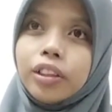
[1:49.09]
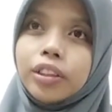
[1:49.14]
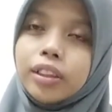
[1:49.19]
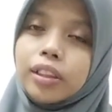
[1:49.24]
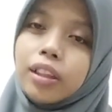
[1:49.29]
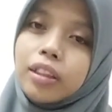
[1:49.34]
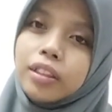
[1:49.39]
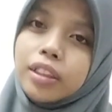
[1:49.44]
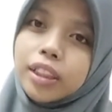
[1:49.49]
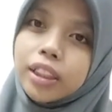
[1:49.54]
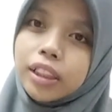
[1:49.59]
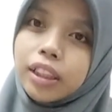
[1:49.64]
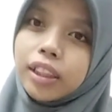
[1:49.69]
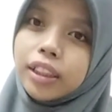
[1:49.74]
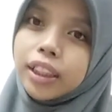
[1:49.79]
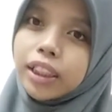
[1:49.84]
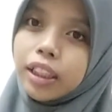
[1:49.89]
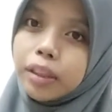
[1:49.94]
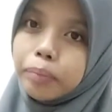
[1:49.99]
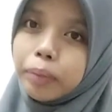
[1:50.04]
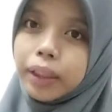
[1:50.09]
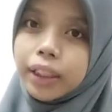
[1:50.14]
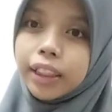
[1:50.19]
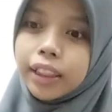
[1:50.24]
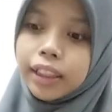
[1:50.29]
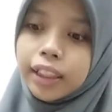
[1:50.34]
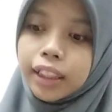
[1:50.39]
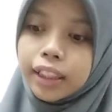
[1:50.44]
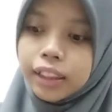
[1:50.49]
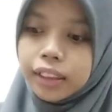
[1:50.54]
our chocolate sauce and
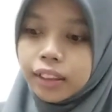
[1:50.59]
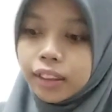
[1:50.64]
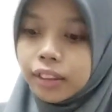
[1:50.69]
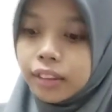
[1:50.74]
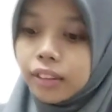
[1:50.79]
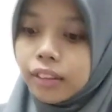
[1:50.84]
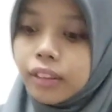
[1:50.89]
batik cake,